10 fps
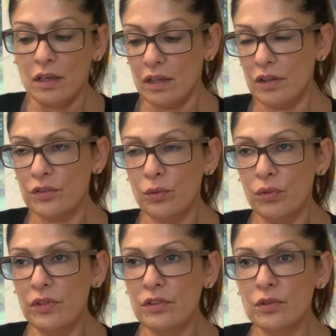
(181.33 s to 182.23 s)
So
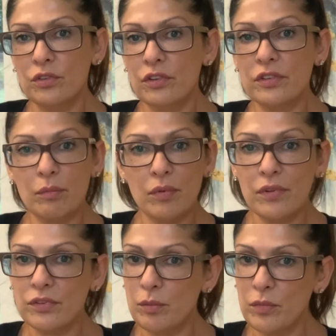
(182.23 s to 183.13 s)
these are just some of the
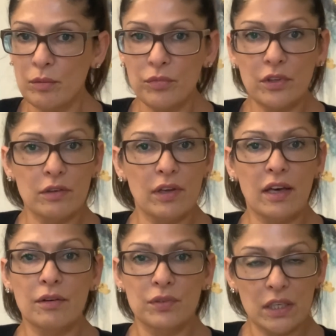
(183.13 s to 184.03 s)
symptoms of
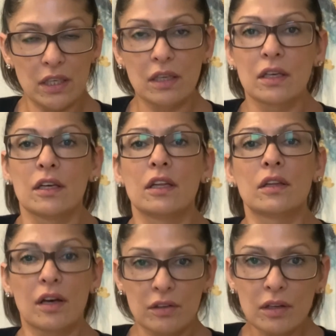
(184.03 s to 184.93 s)
having
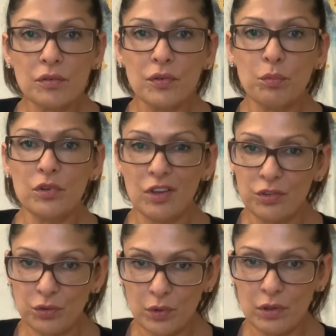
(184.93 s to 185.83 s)
not enough
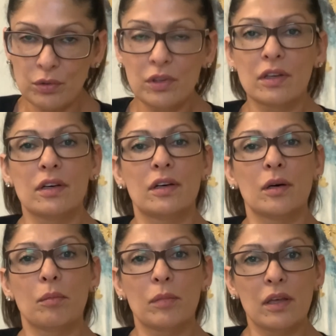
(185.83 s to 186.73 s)
progesterone
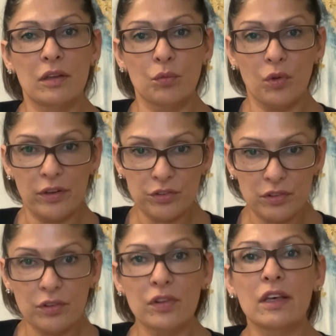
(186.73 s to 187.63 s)
in relation
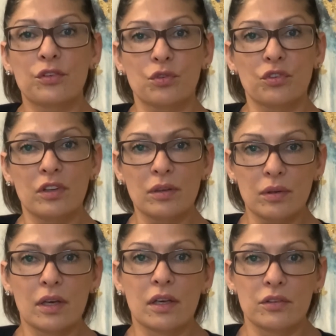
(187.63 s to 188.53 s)
to the estrogen.
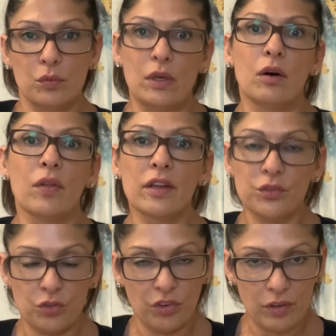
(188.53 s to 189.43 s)
So we call it
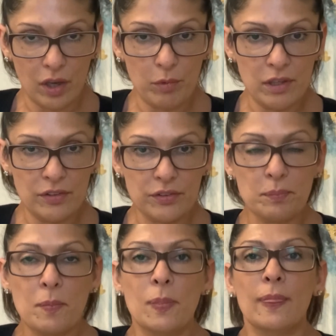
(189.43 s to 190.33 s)
estrogen dominance.
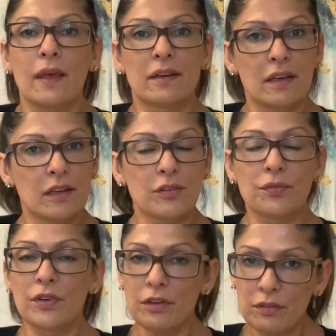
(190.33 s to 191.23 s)
Again, it's
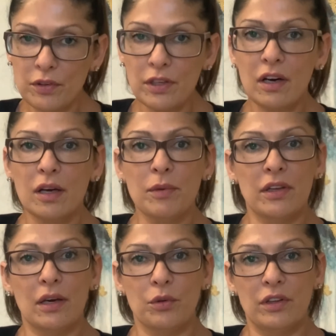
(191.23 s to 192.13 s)
very, very common
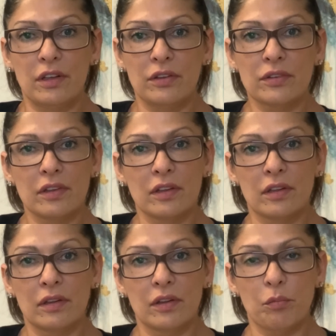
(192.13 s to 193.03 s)
nowadays
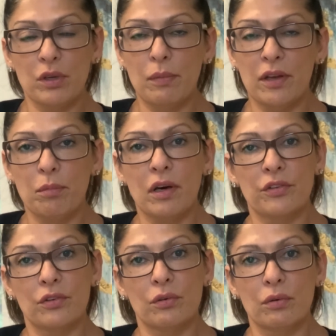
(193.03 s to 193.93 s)
in the
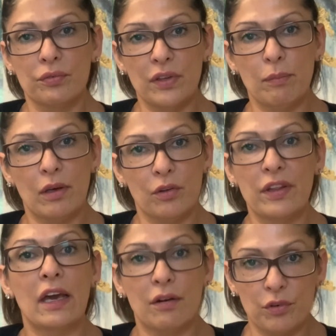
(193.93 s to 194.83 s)
premenopausal female and
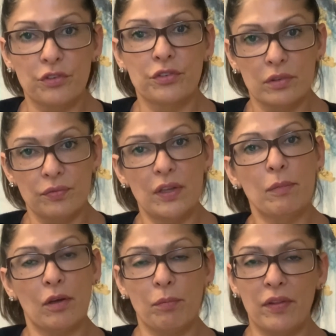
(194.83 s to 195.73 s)
the average
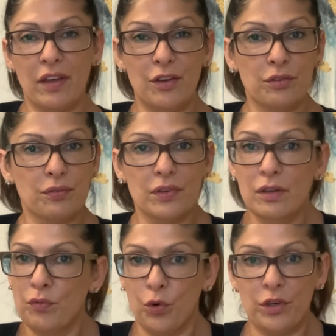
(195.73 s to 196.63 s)
female by the age of
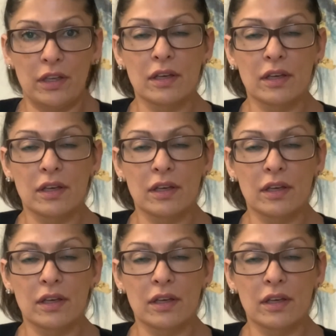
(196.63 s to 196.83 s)
40.